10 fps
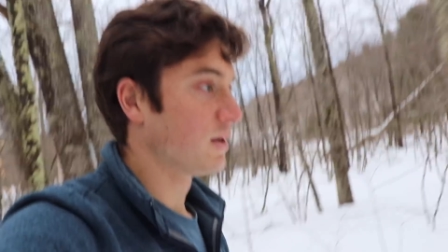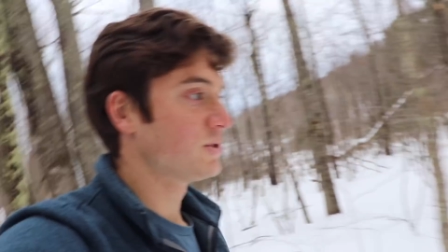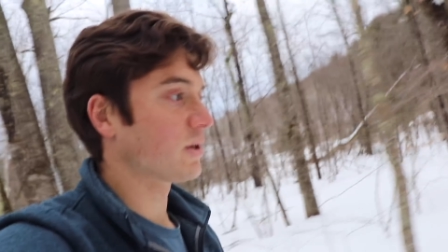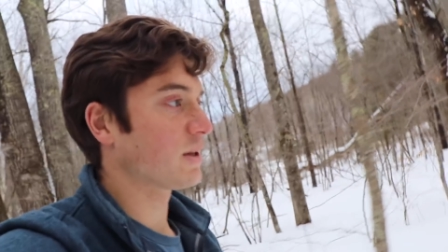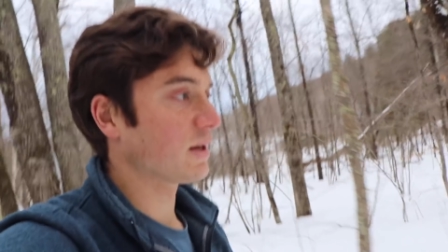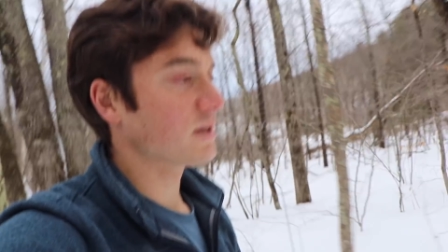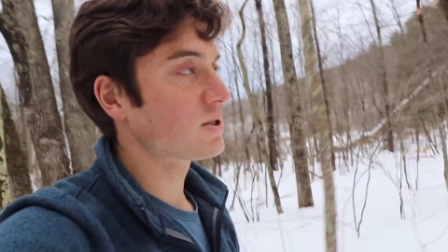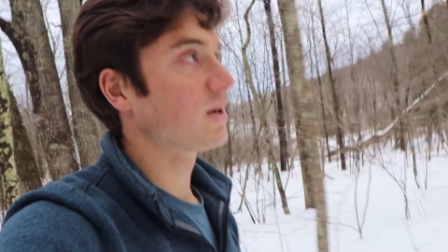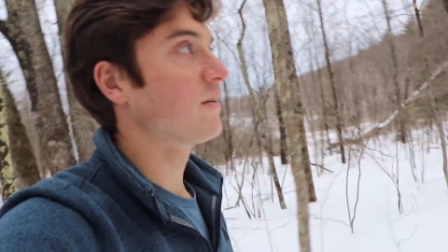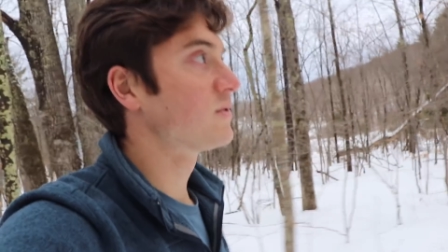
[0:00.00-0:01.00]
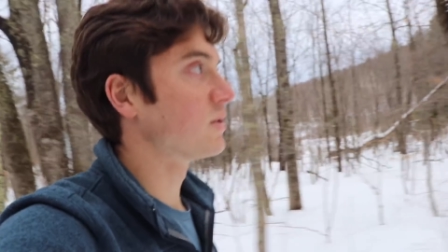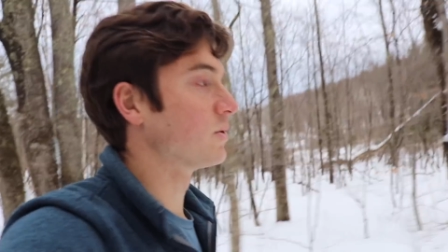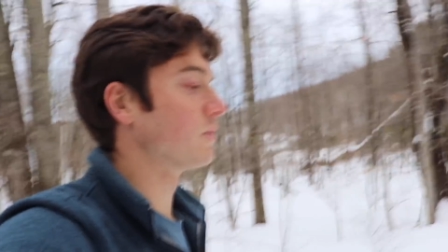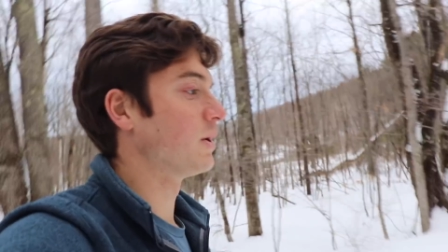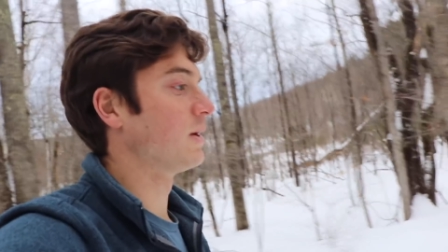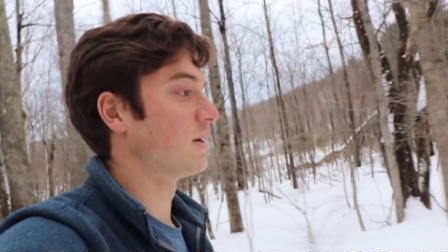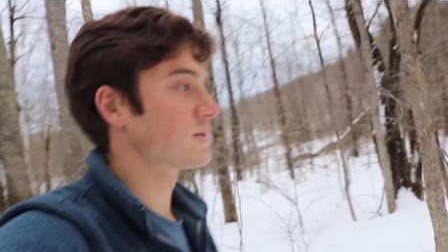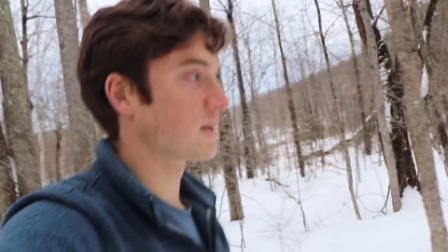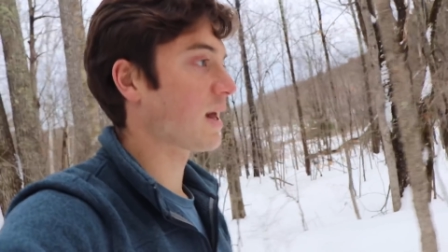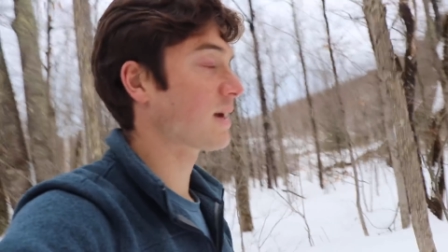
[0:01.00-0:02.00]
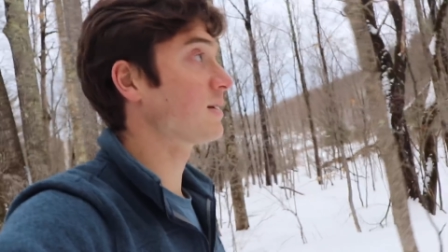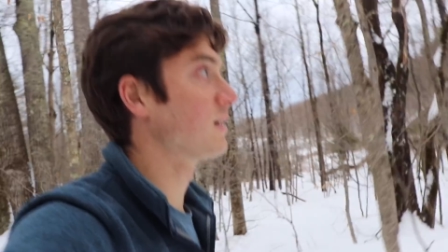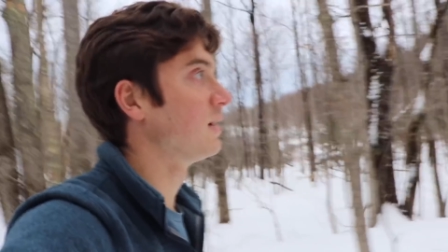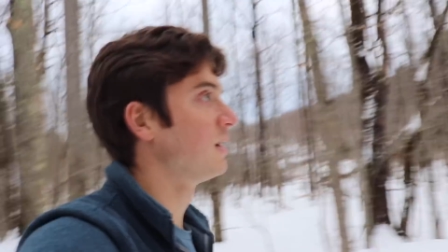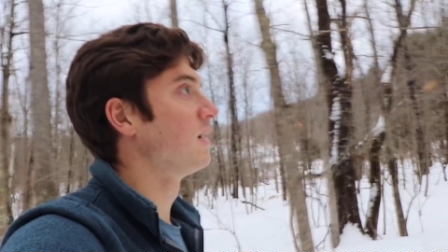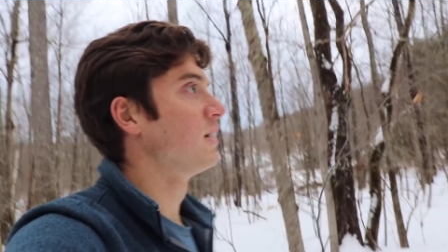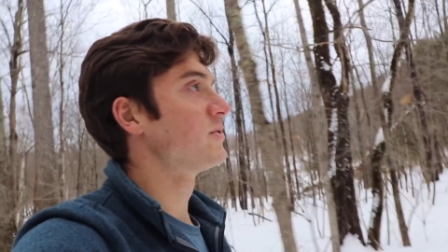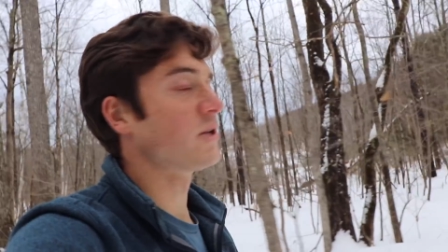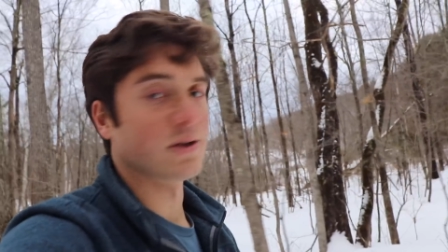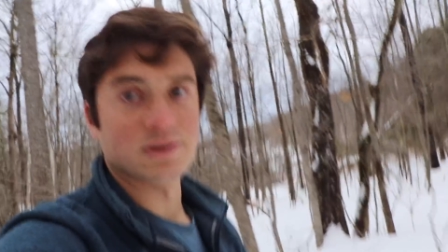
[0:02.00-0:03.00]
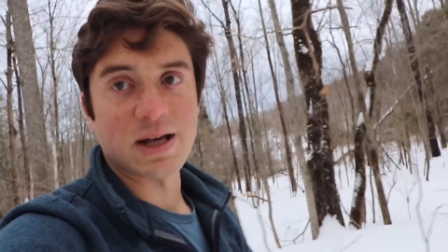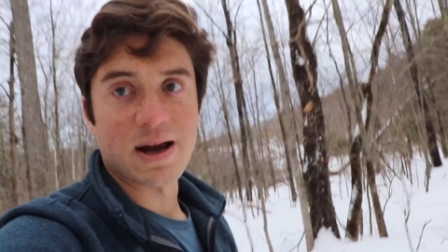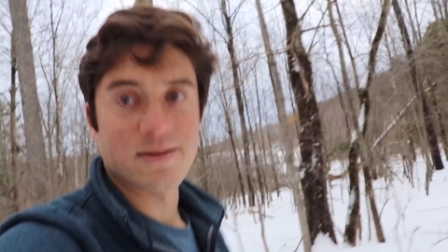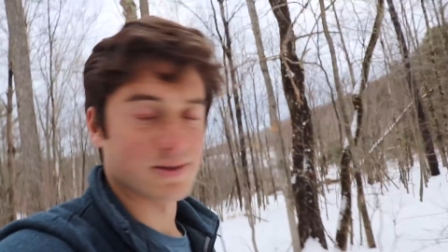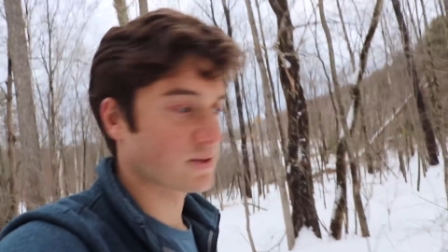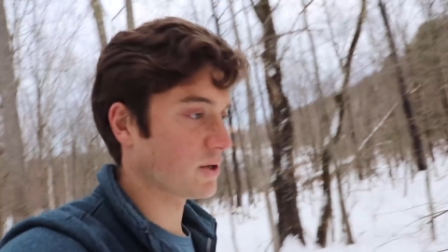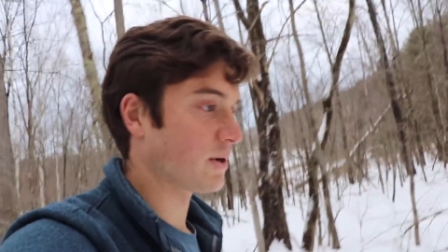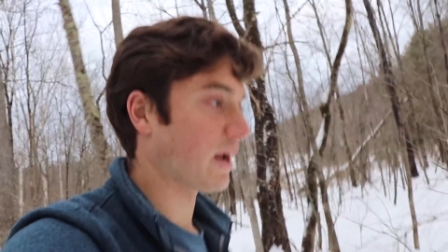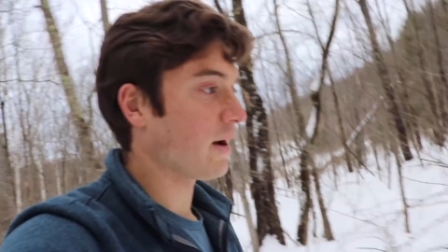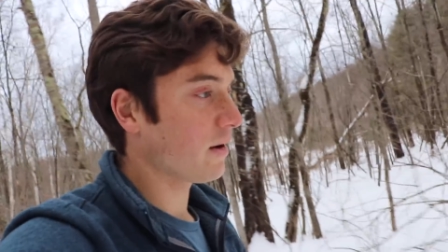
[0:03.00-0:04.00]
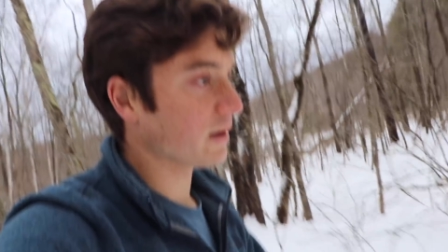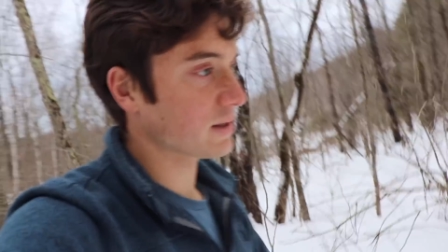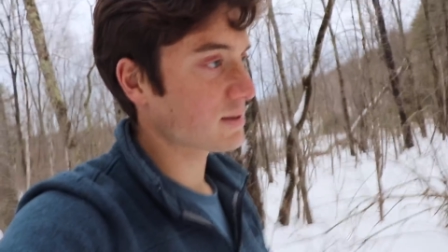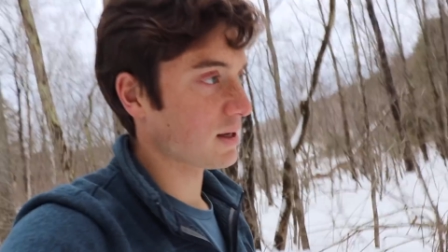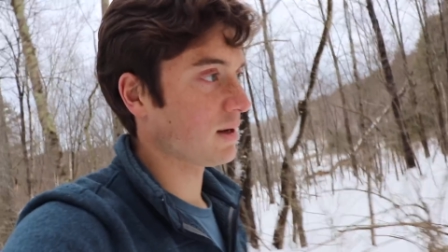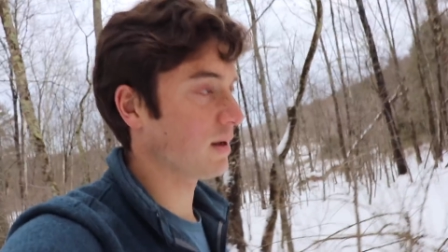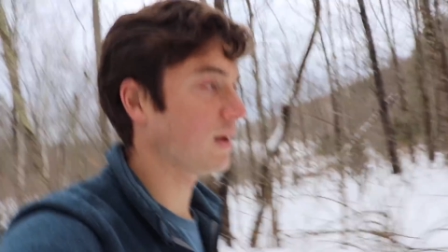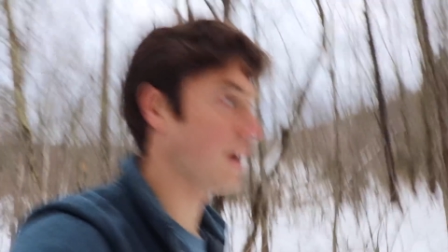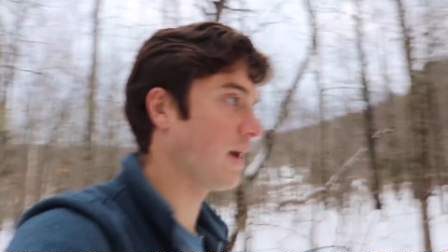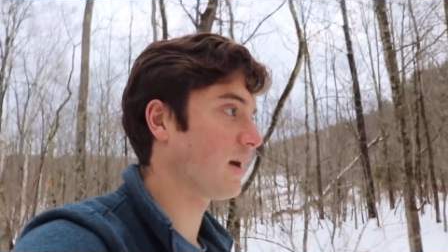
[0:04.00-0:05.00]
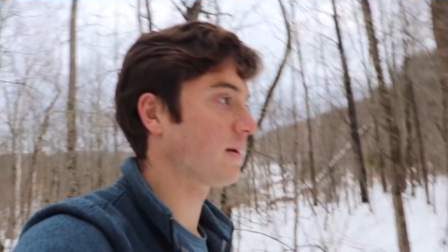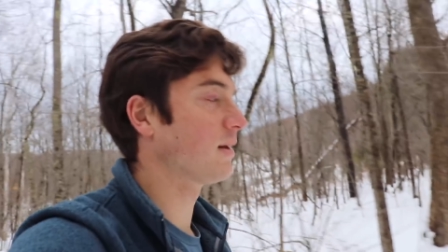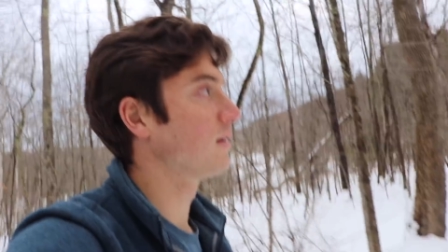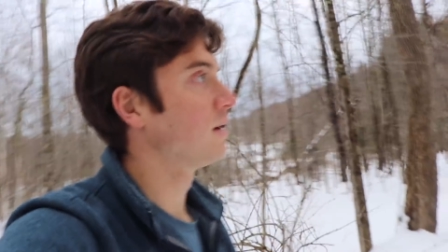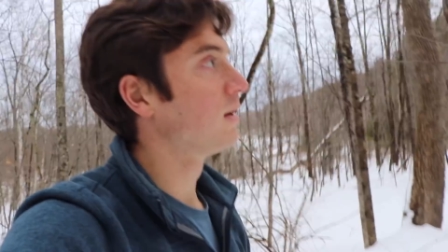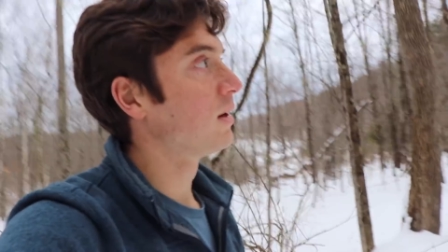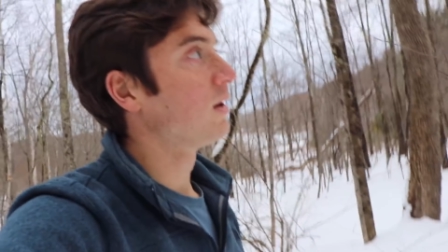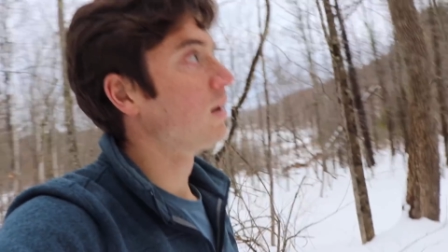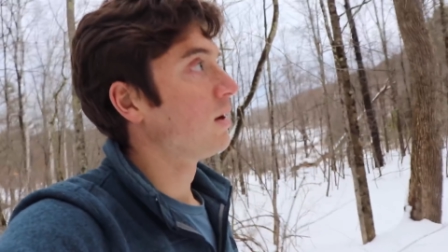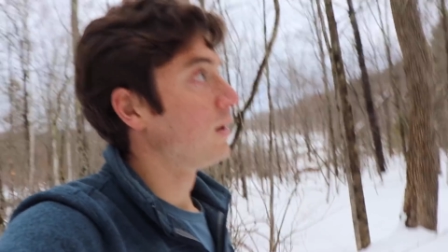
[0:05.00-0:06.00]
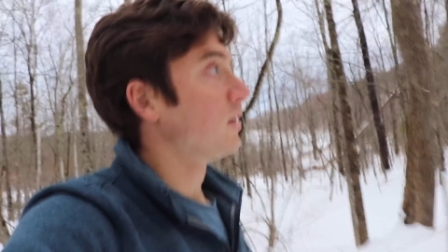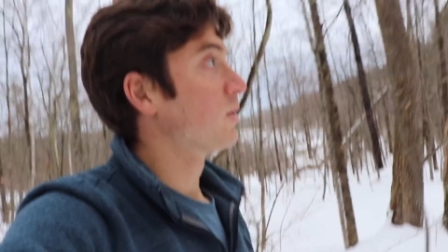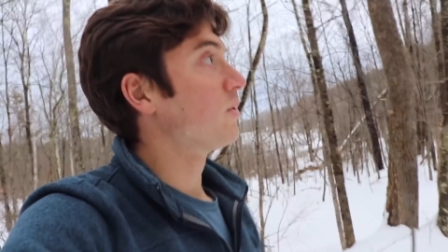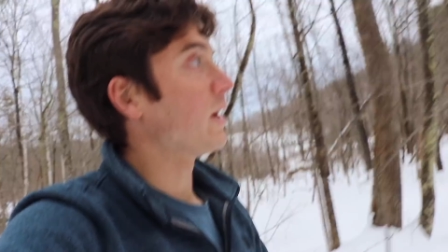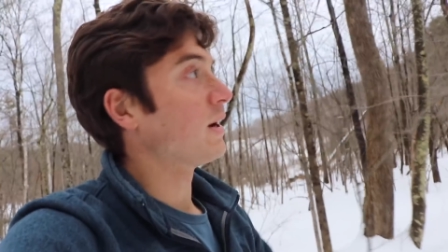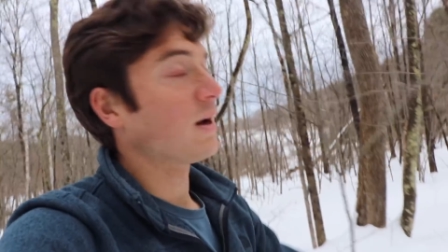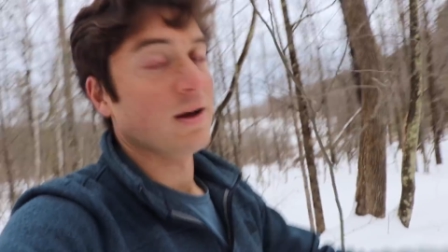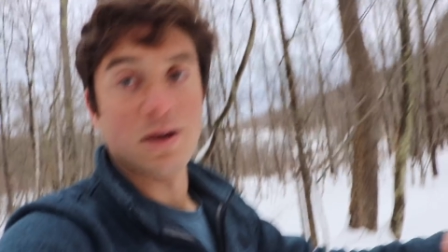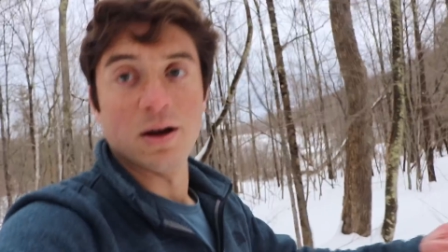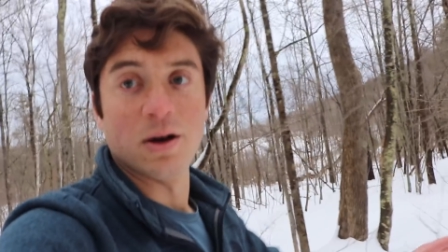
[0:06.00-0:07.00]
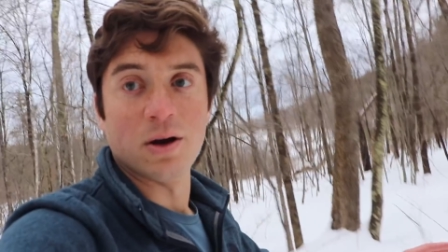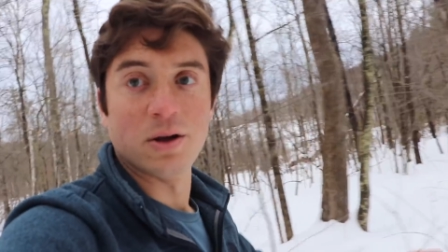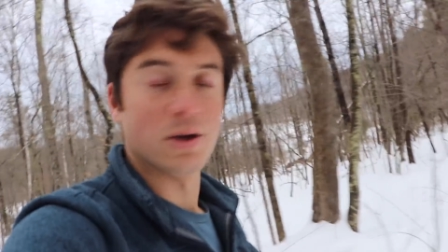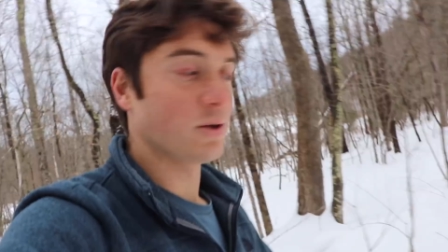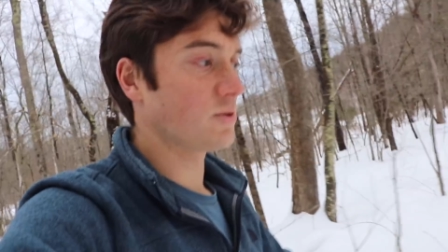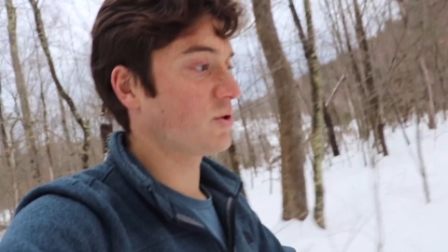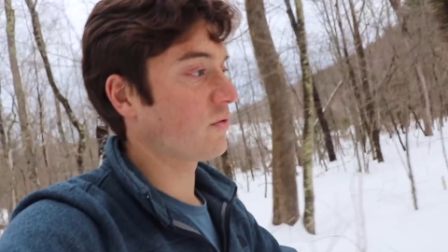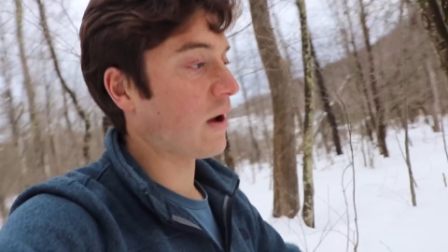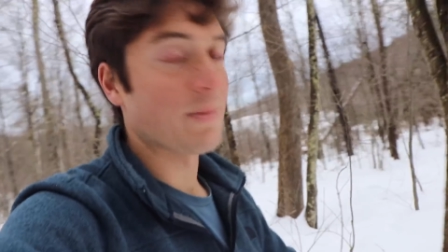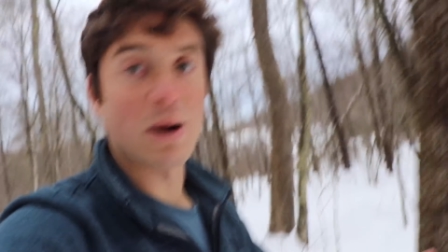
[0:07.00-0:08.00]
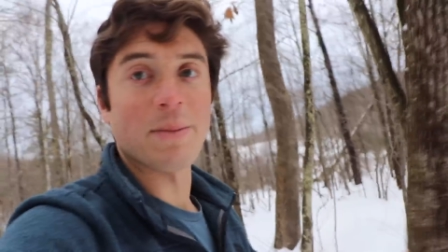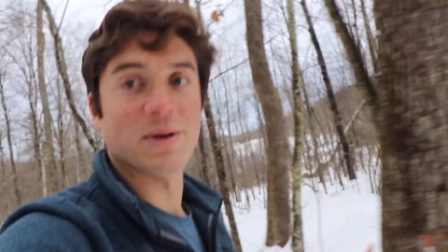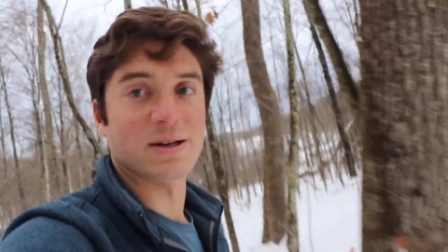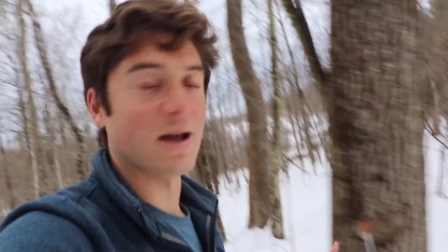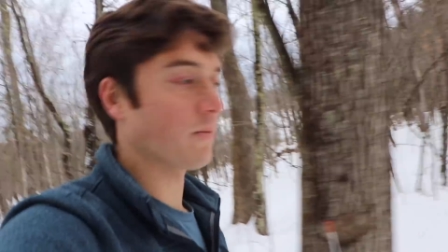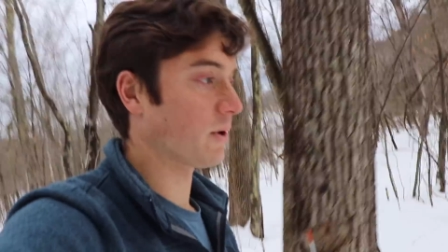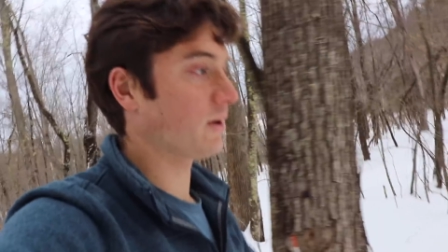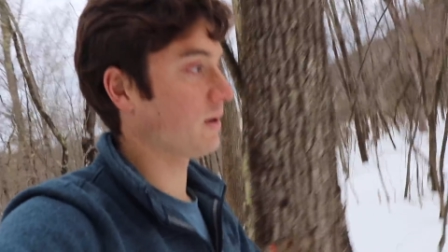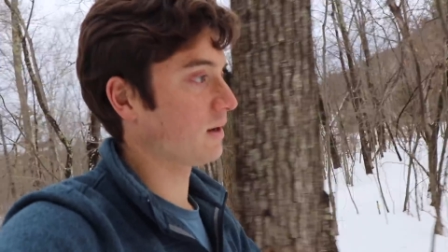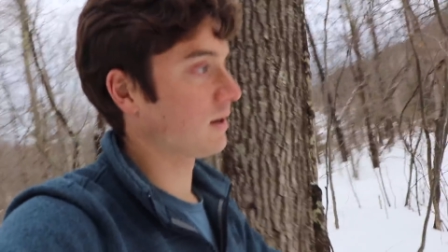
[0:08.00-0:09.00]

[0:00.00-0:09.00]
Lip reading: took the initiative to select certain towns and certain areas and create a huge fiber optic network